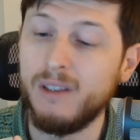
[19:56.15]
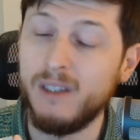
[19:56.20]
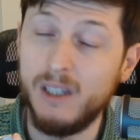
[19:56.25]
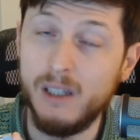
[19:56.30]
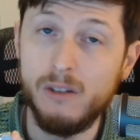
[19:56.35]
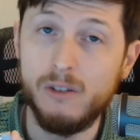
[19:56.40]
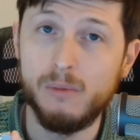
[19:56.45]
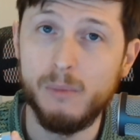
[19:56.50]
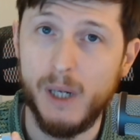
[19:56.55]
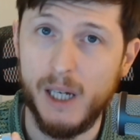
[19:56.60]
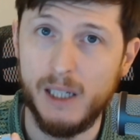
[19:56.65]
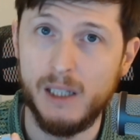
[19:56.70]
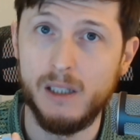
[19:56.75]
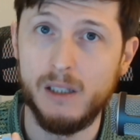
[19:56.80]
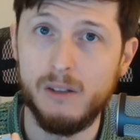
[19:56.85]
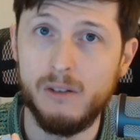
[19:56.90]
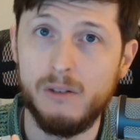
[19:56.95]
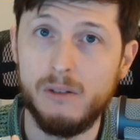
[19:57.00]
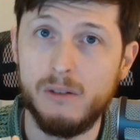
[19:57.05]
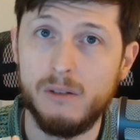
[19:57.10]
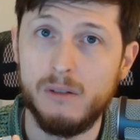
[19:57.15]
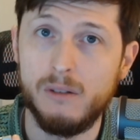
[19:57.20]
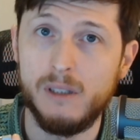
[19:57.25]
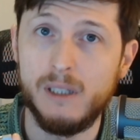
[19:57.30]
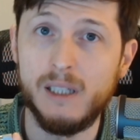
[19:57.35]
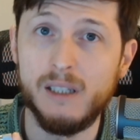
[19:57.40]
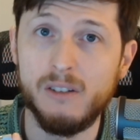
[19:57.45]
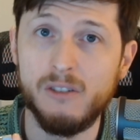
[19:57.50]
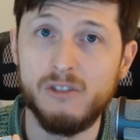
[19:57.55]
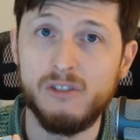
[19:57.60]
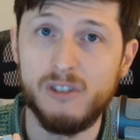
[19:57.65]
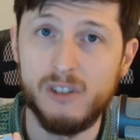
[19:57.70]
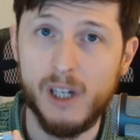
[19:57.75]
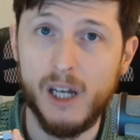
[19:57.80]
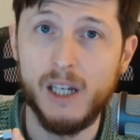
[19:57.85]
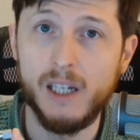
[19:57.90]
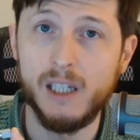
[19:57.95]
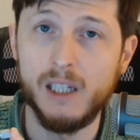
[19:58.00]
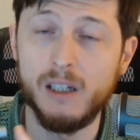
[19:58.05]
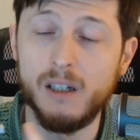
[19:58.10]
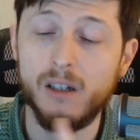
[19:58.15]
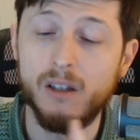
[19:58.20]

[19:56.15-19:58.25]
this mic is in stunning